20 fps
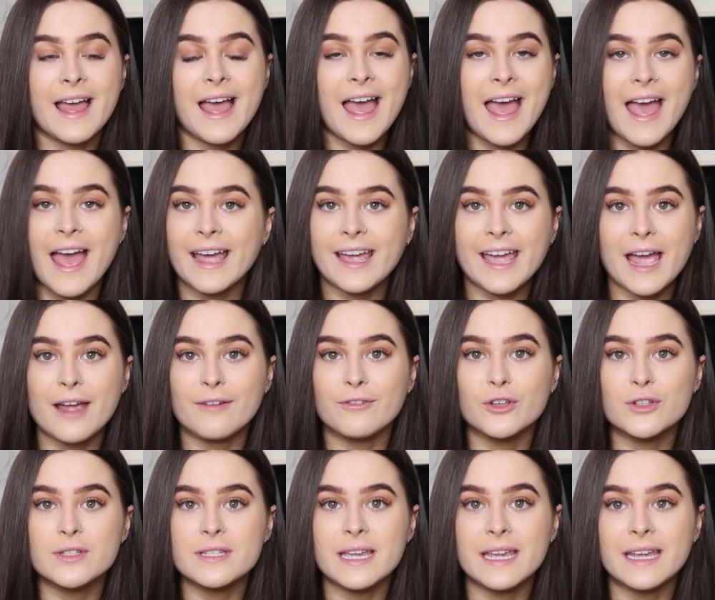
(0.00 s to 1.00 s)
hair care
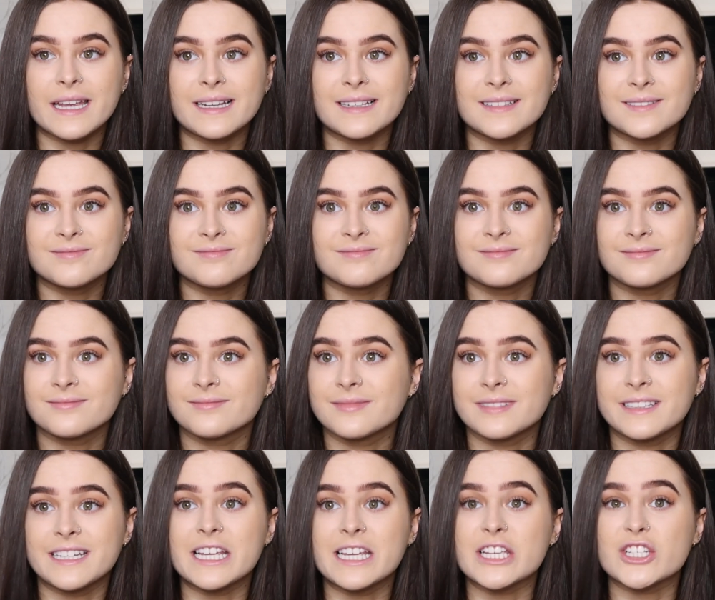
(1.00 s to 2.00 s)
routine
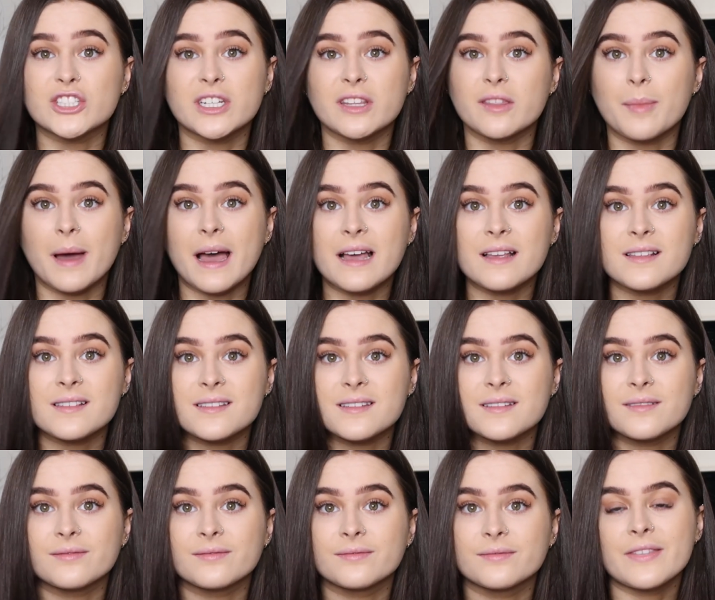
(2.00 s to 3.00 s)
literally the
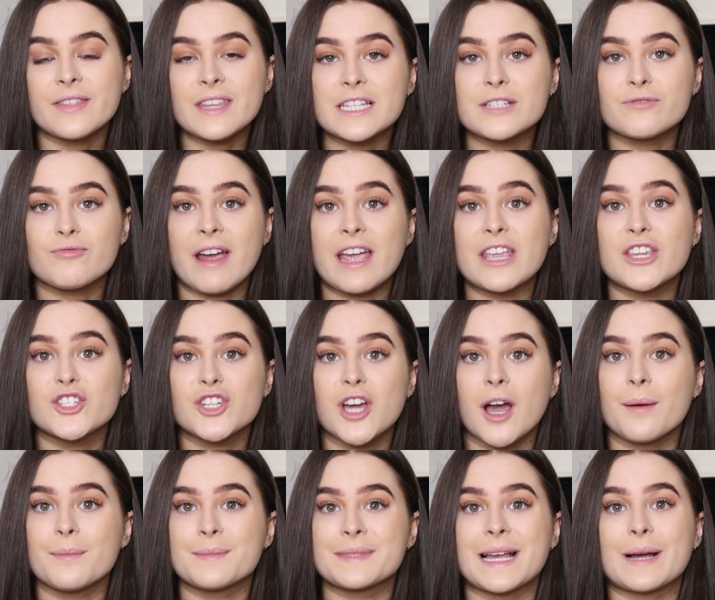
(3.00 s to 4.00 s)
best. This range
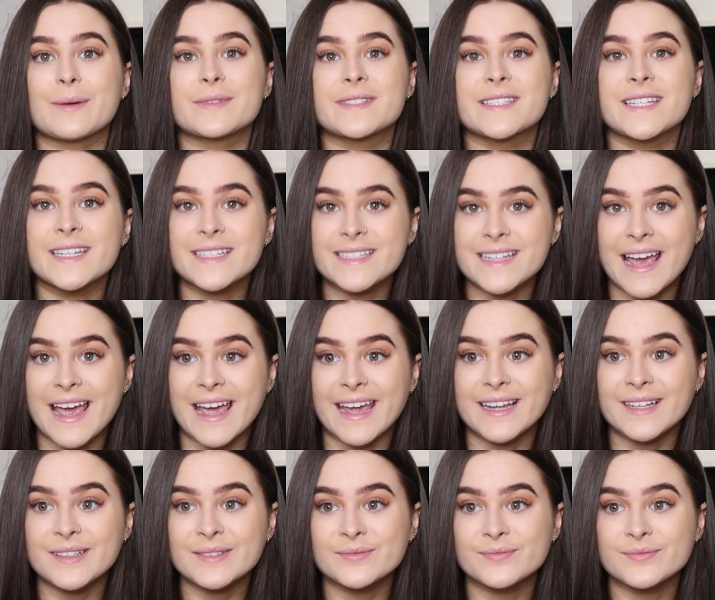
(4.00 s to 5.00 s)
comes out
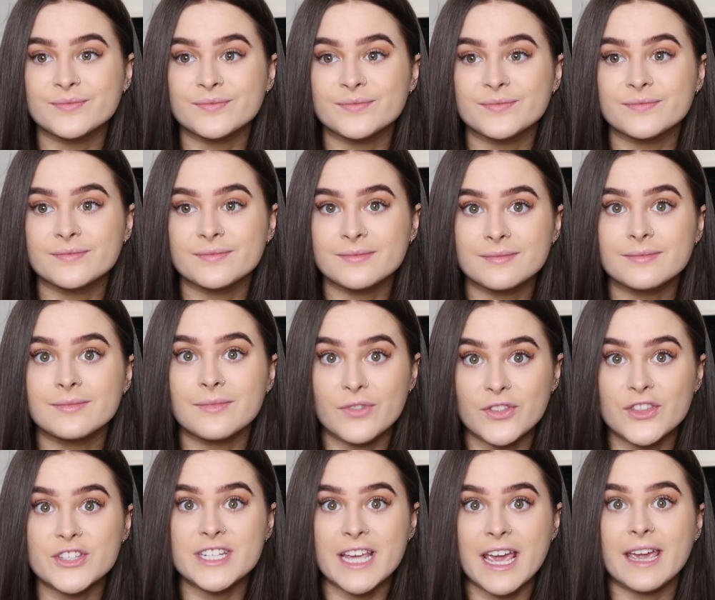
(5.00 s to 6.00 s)
today,
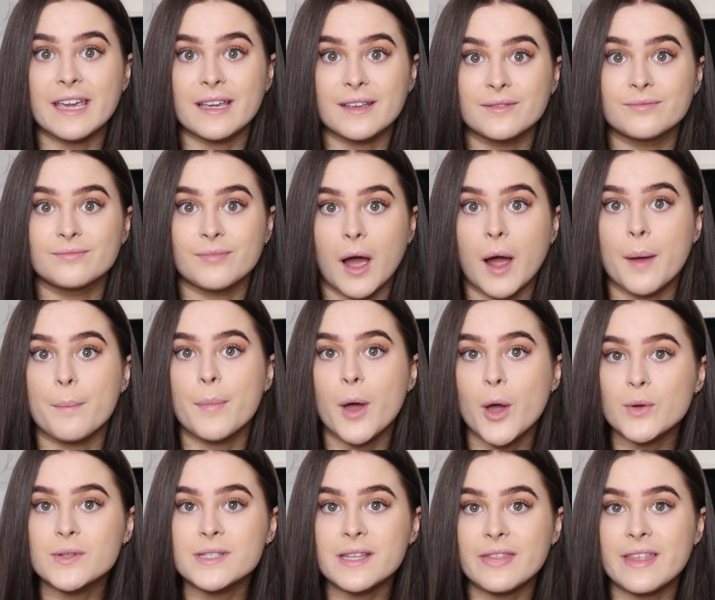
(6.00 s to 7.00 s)
the day I'm
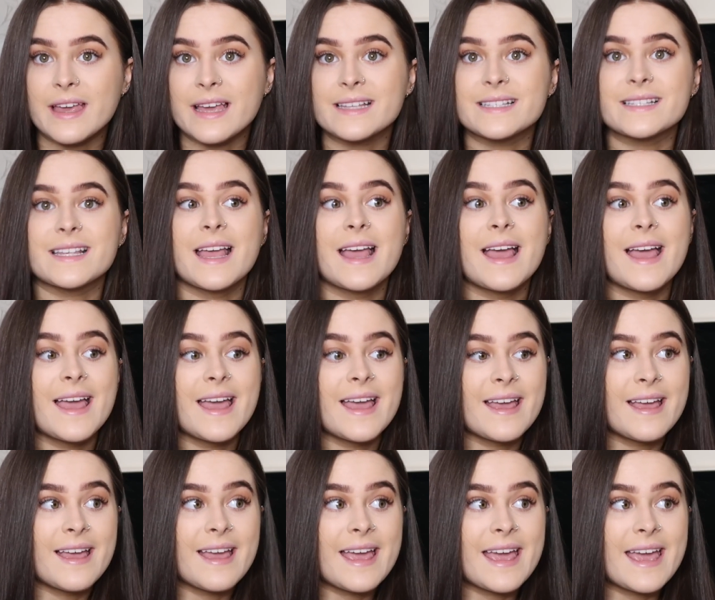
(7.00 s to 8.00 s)
posting this.
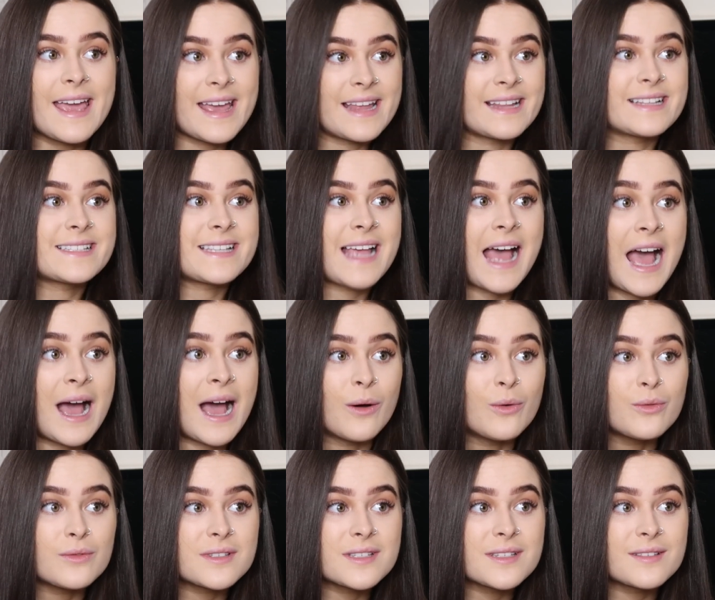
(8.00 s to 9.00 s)
It's
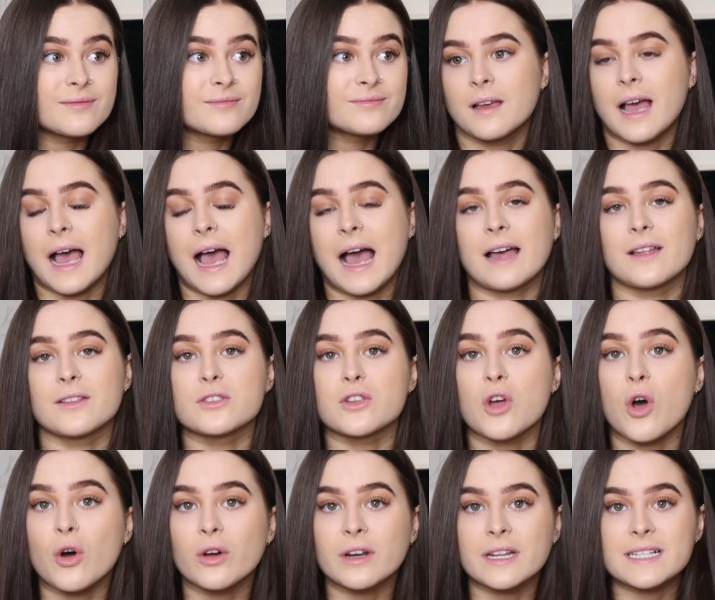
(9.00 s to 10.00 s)
out,
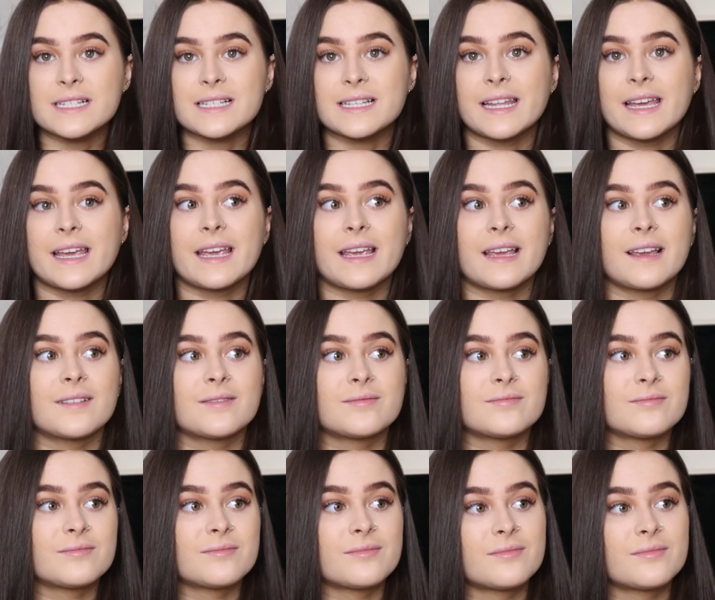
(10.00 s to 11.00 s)
and honestly,